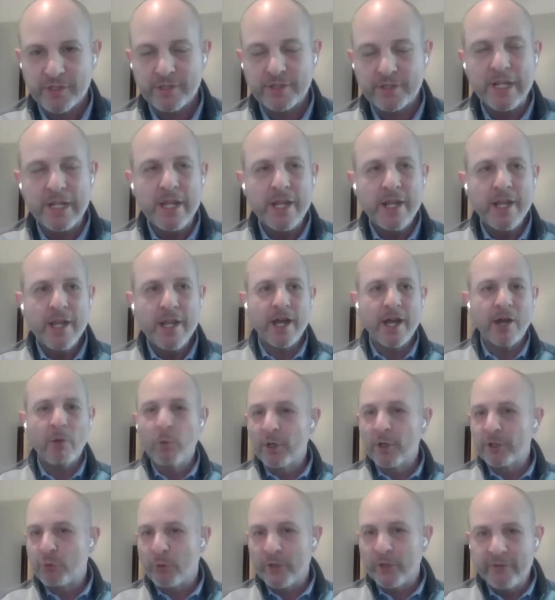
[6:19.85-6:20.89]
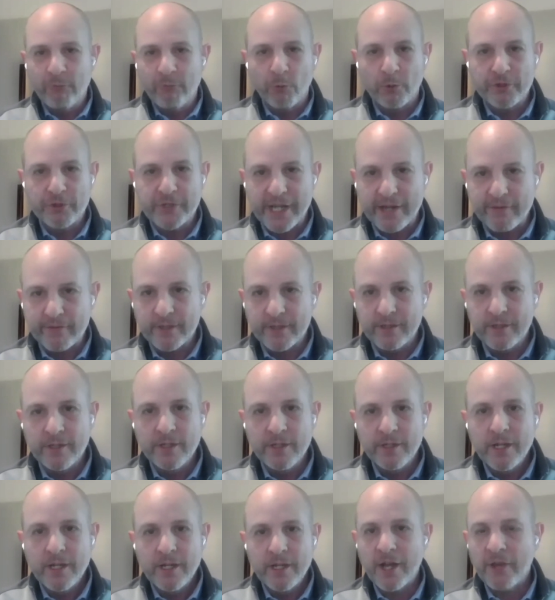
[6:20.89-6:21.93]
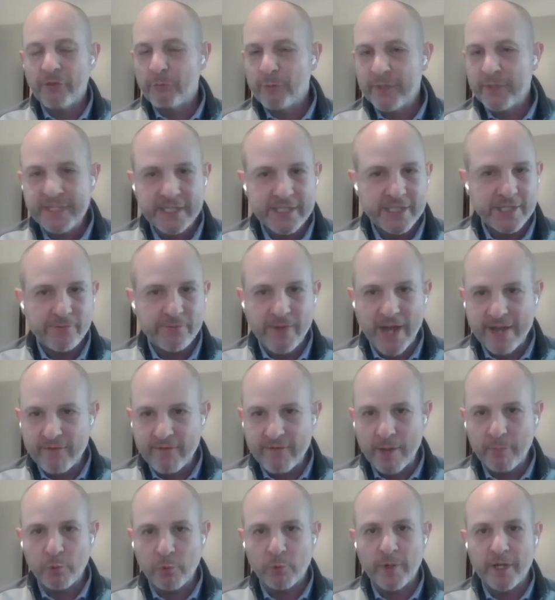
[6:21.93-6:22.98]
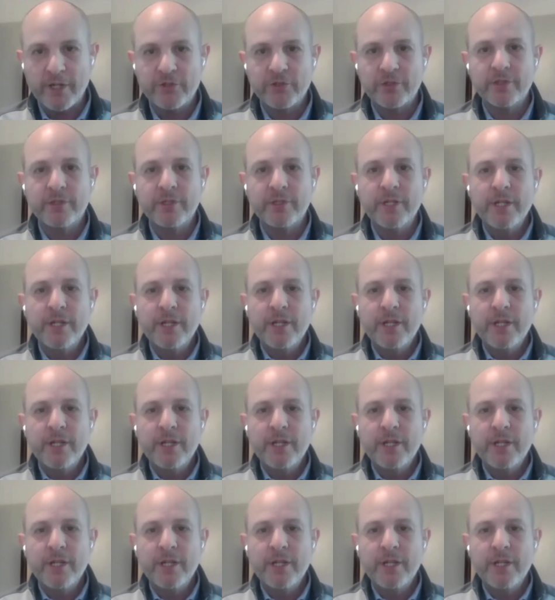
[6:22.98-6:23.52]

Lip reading: And we're a 24/7, 365 operation.